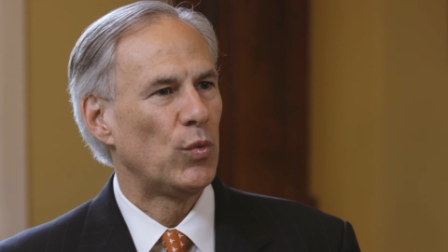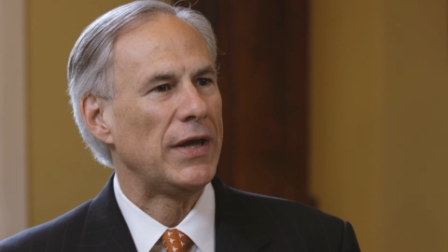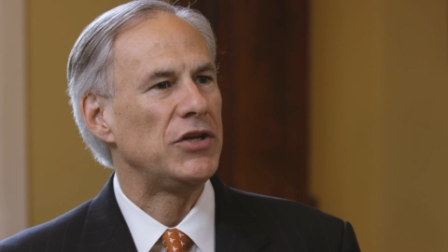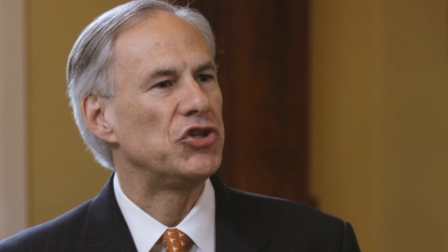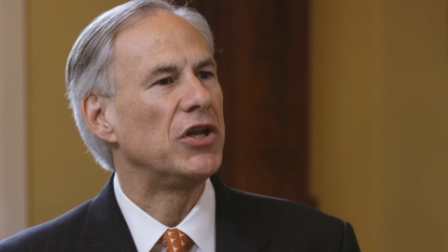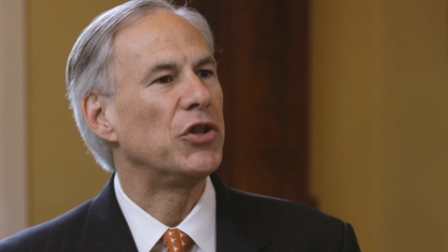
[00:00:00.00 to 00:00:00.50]

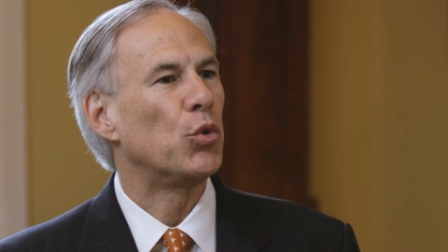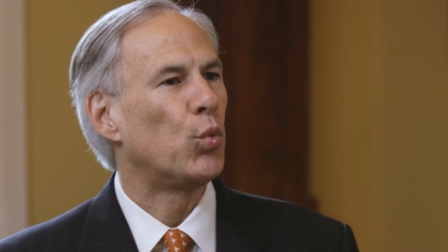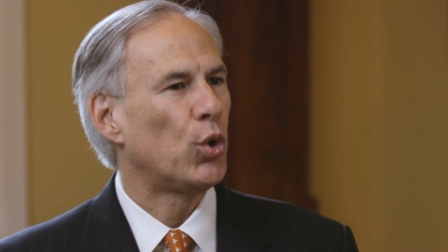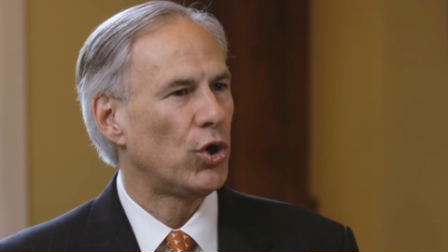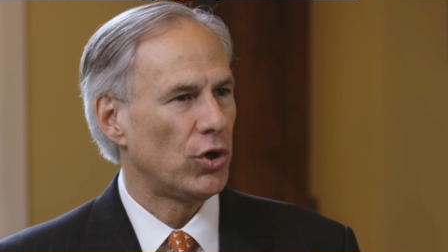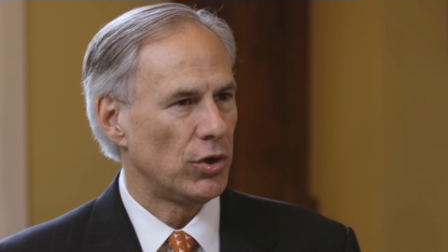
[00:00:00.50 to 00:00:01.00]
region in the
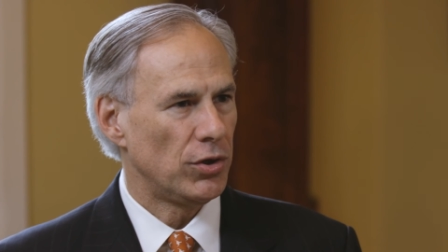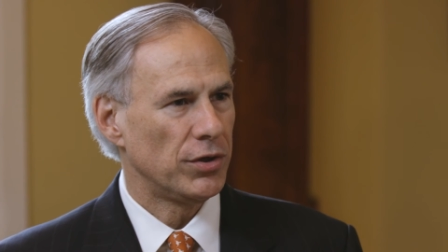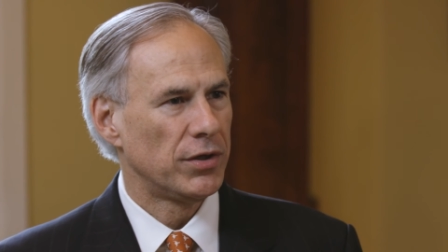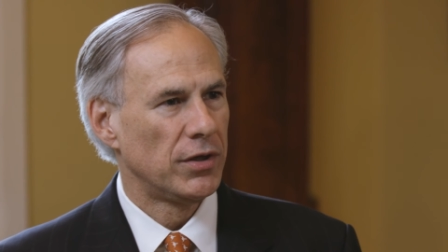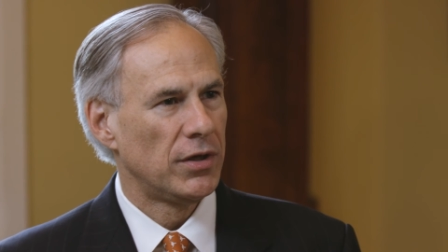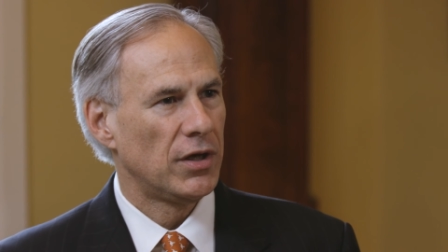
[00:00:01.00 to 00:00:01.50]

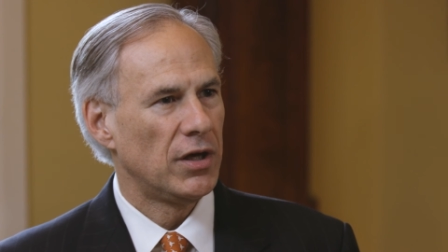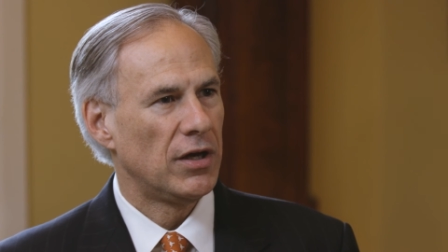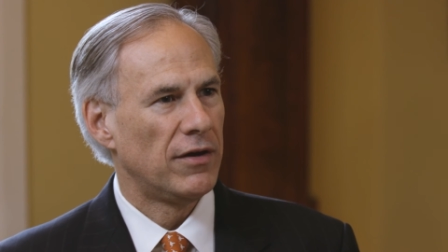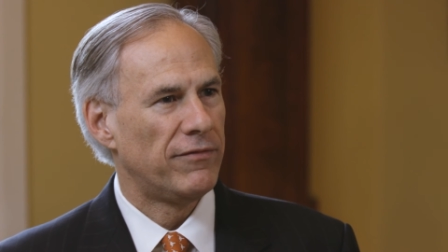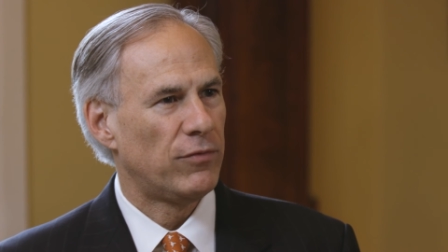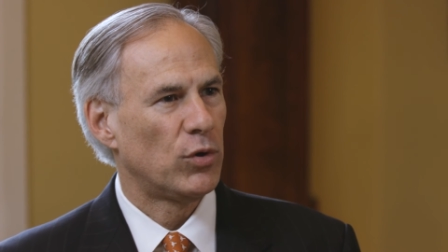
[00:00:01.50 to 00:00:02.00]
world
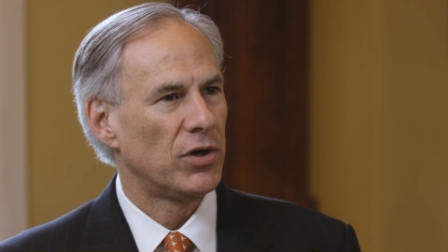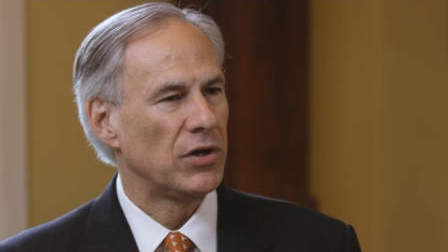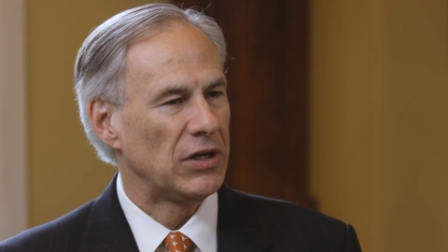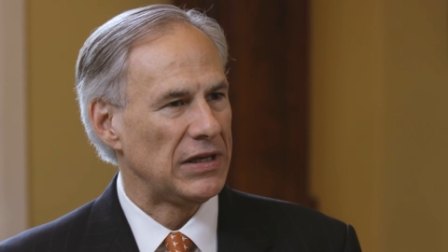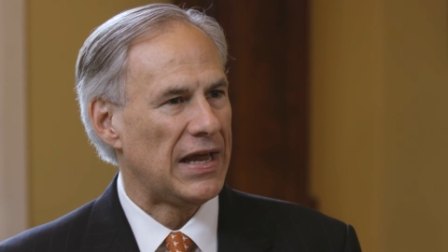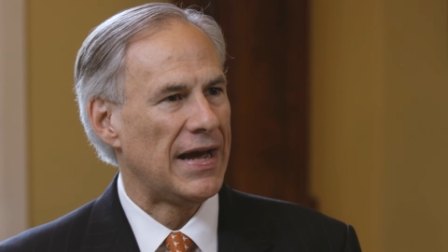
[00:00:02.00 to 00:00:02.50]
uh,
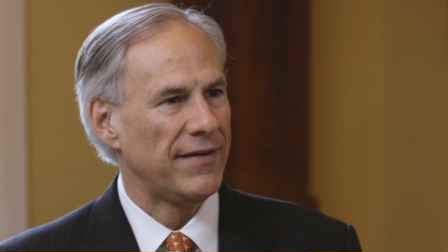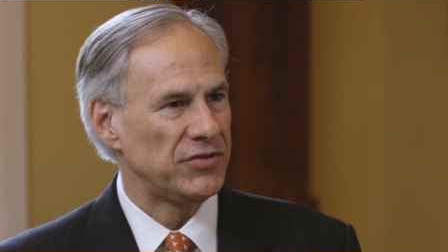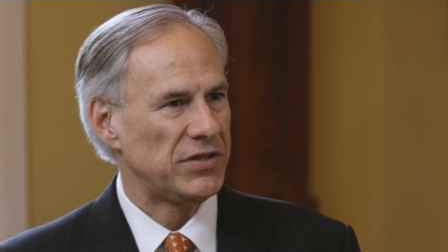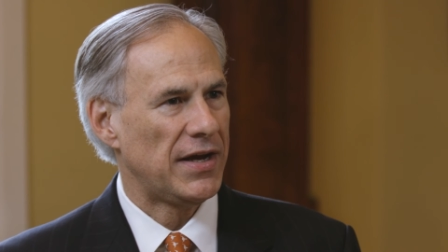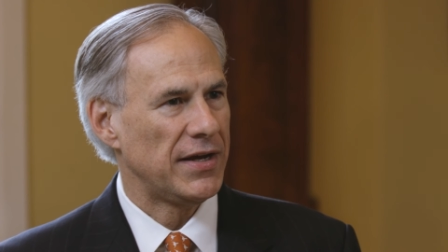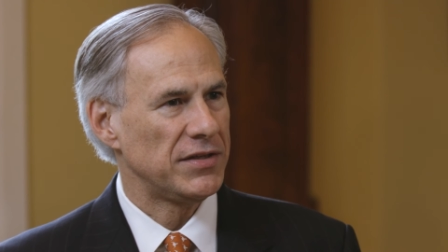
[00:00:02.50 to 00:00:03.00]
for life
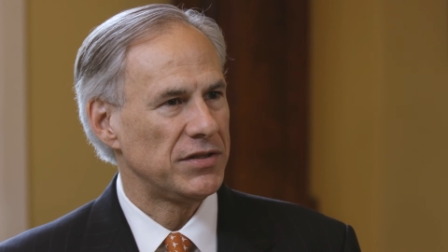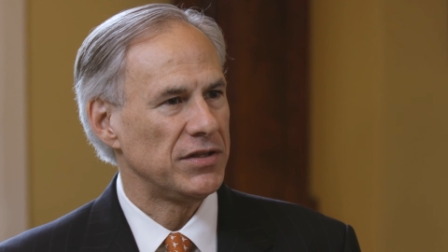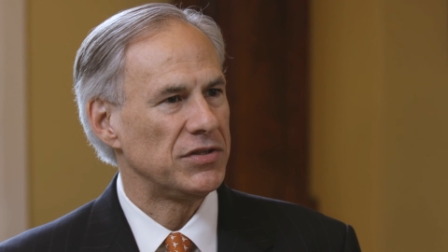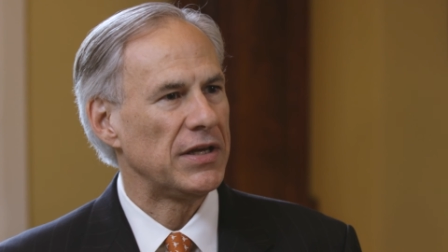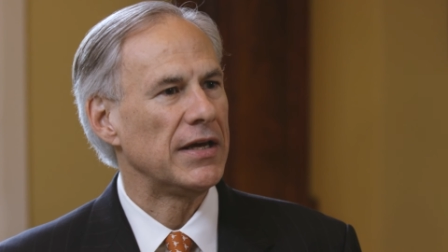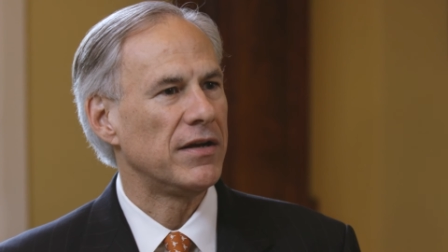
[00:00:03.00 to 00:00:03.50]

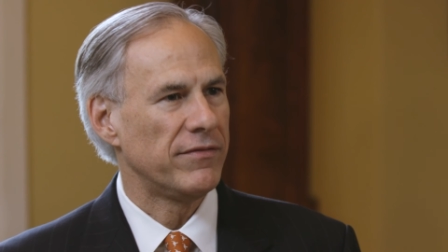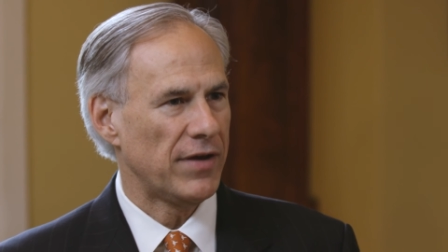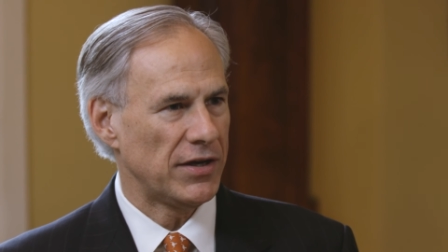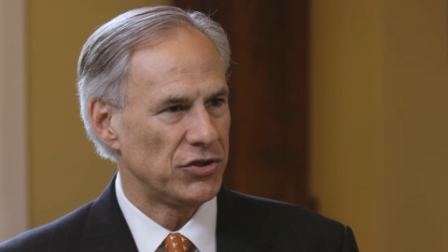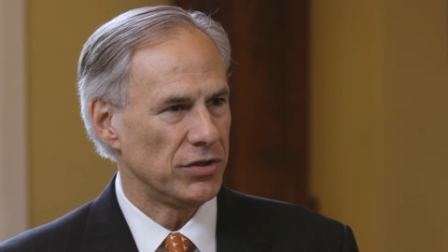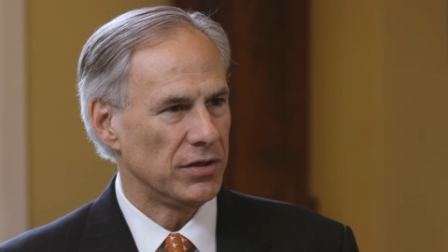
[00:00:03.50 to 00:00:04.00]
sciences
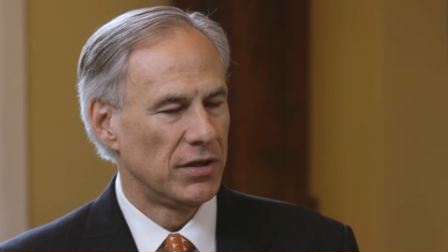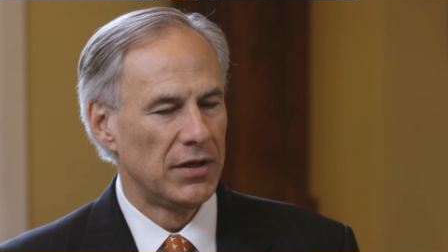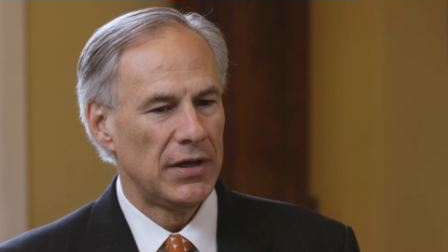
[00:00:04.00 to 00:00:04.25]
innovation